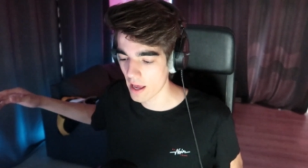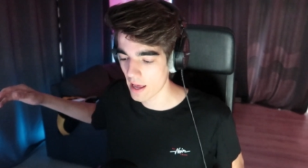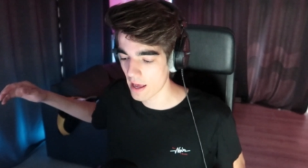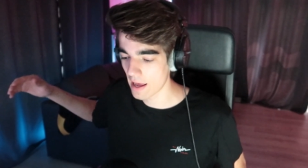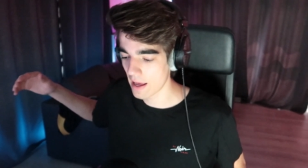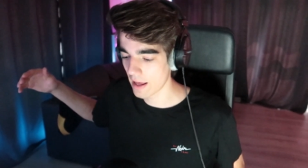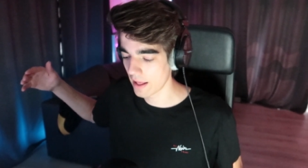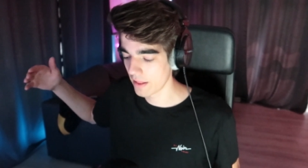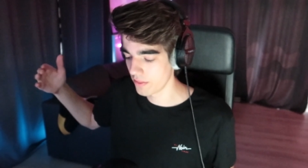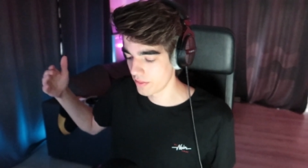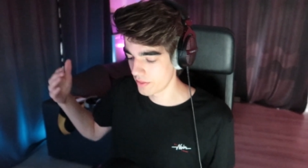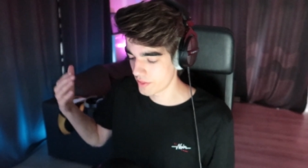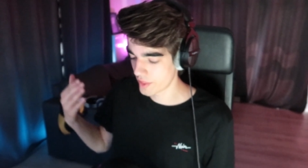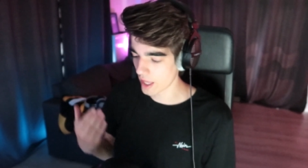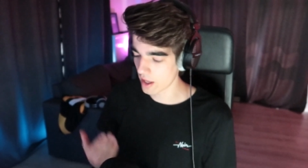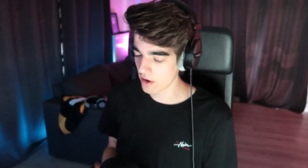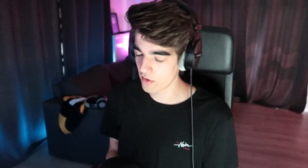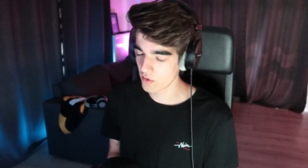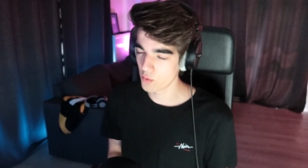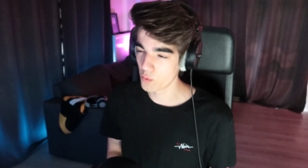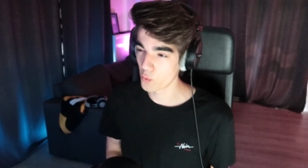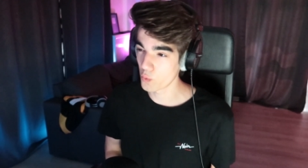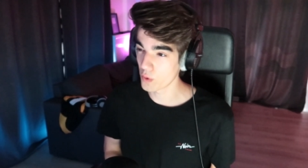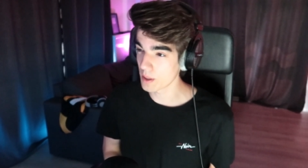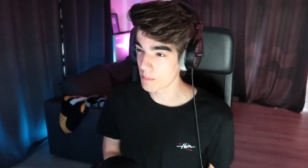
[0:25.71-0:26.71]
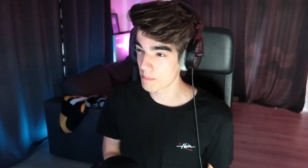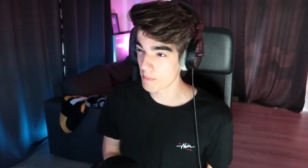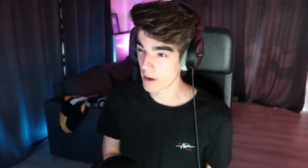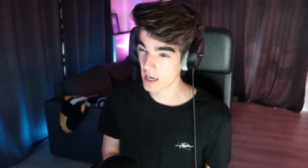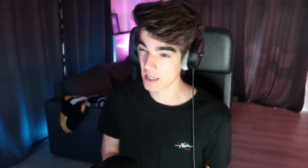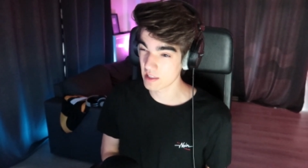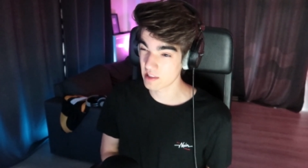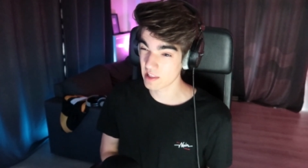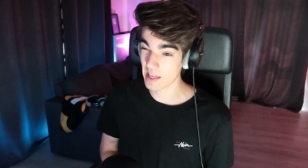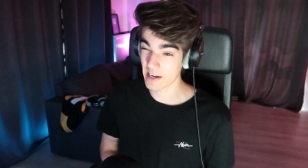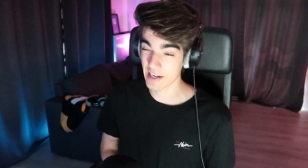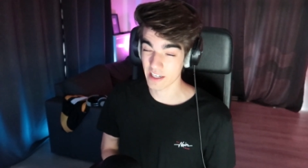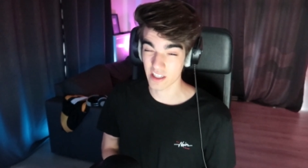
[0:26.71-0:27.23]
and then we
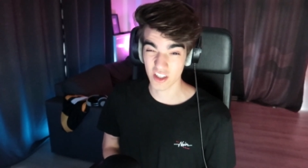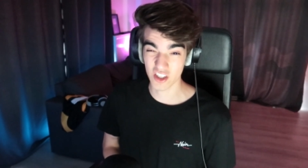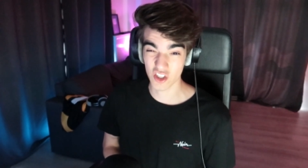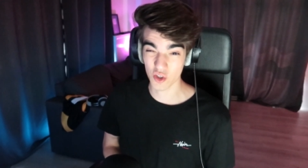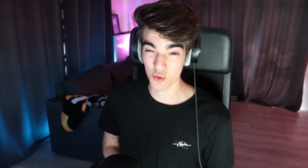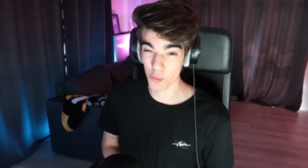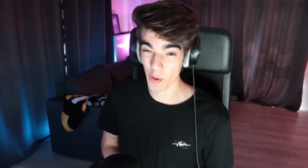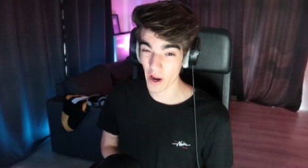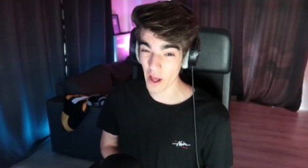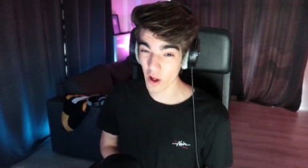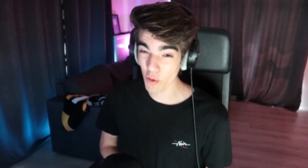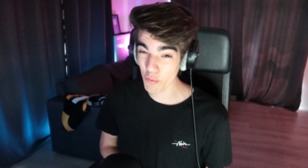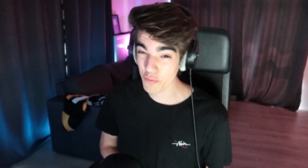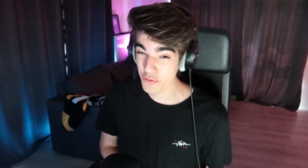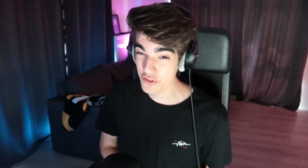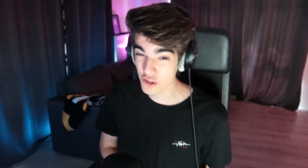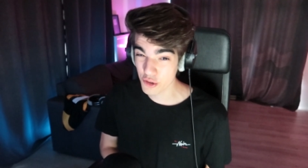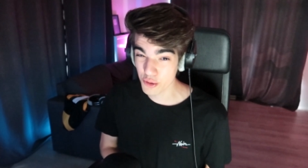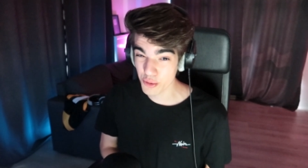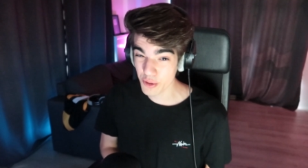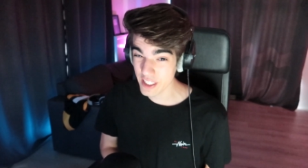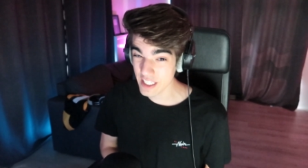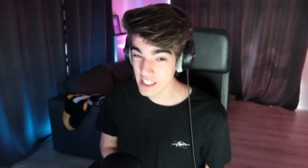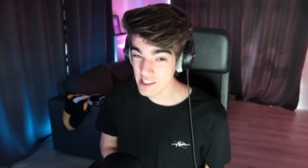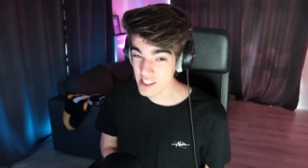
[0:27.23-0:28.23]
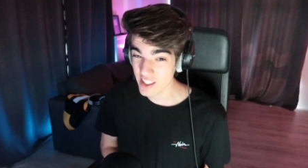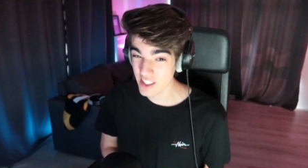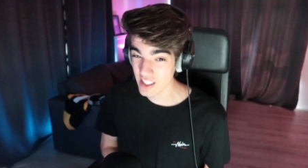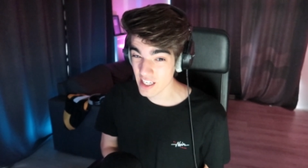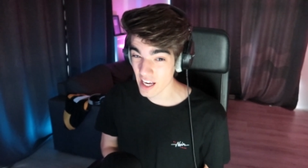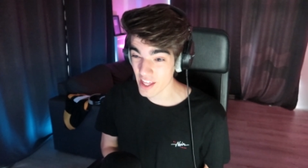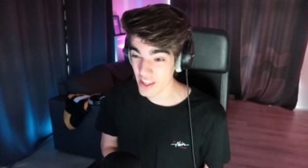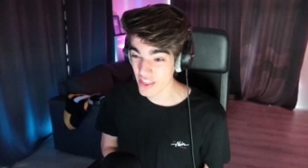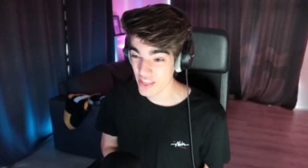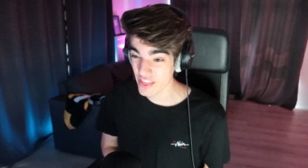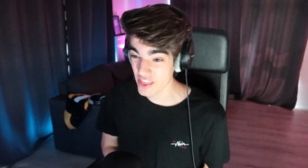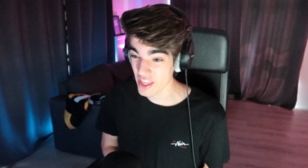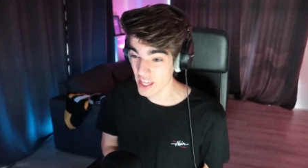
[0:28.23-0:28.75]
made like 12 trees,
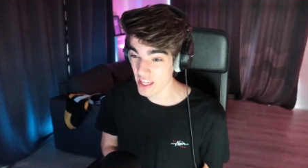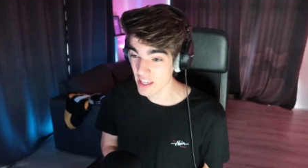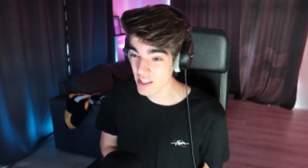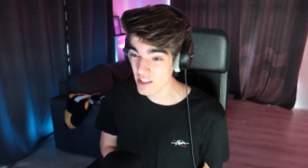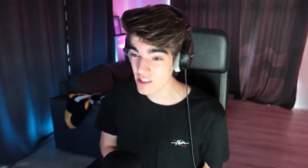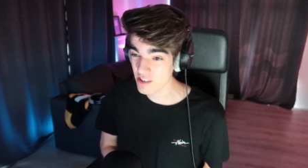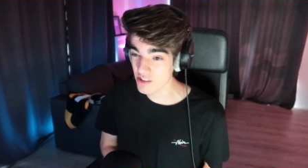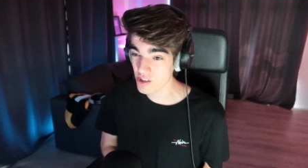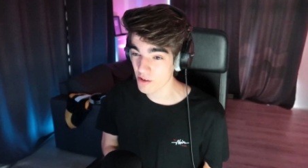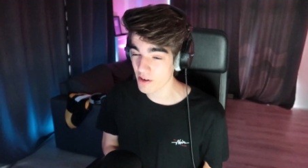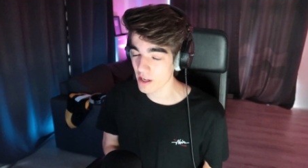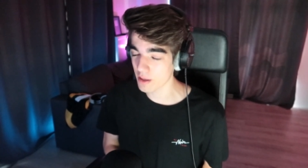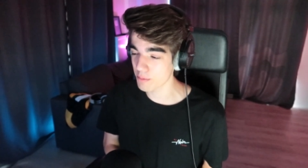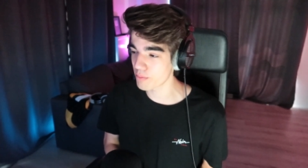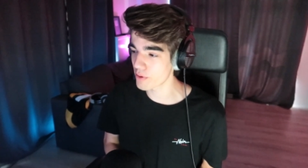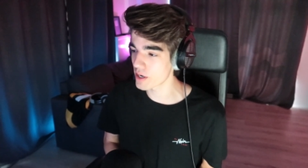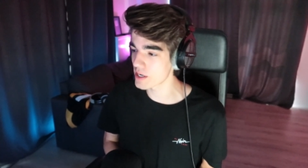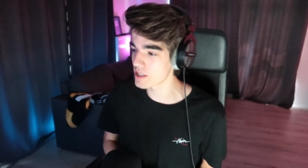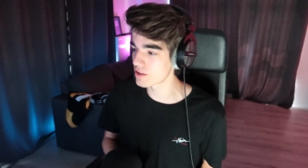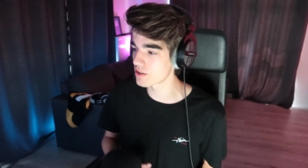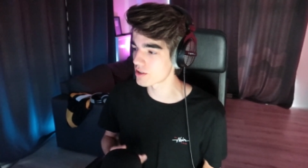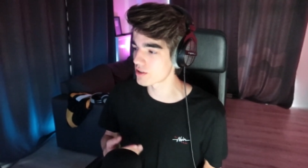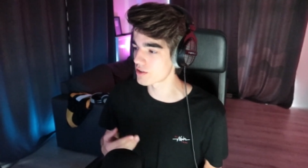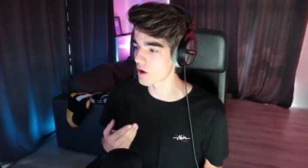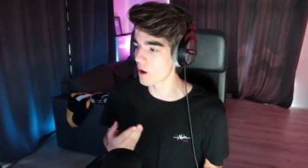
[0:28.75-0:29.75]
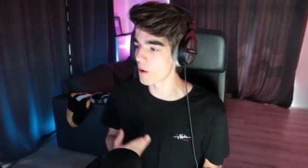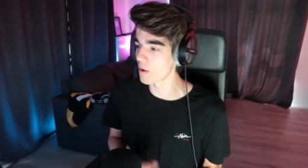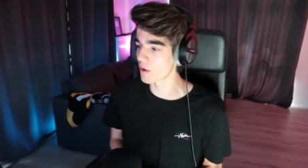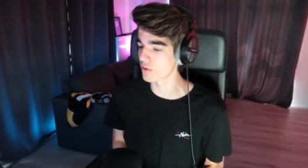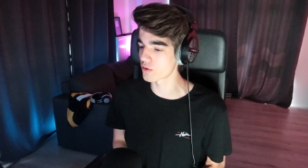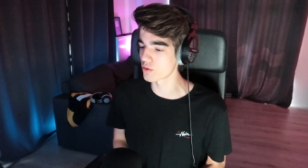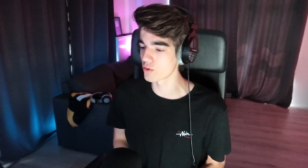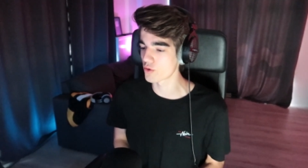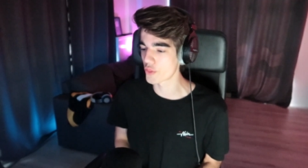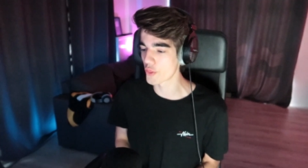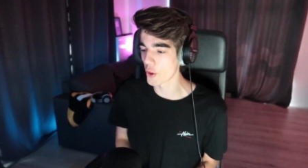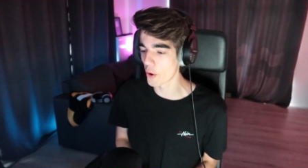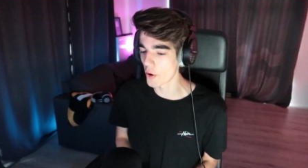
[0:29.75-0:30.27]
I think, so that brings the total
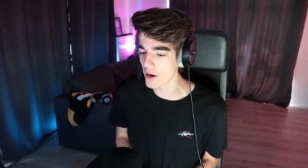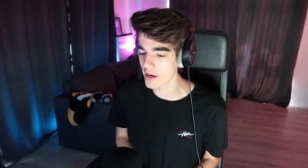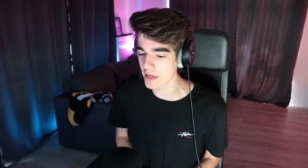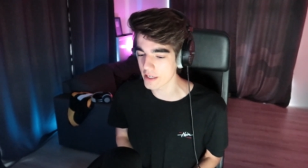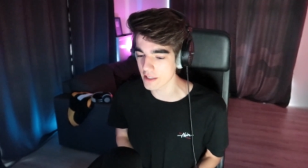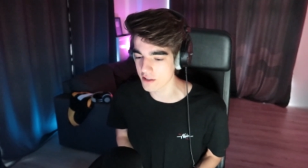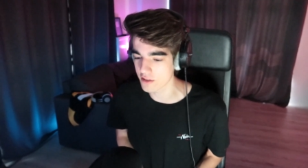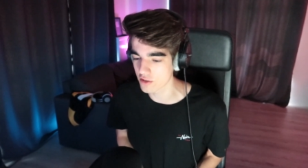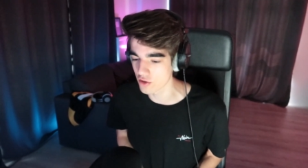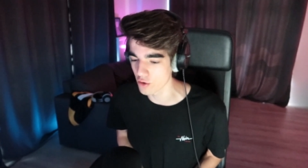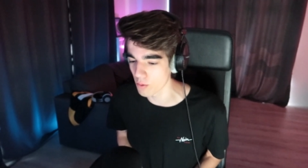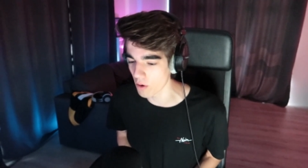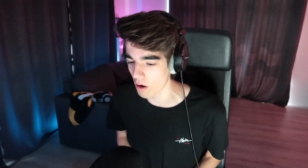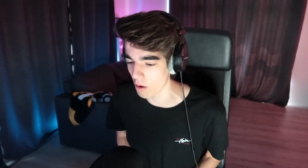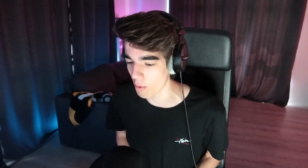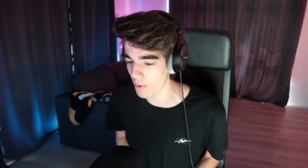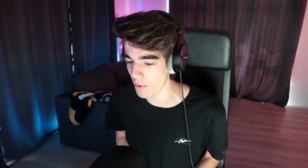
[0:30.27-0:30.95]
to 32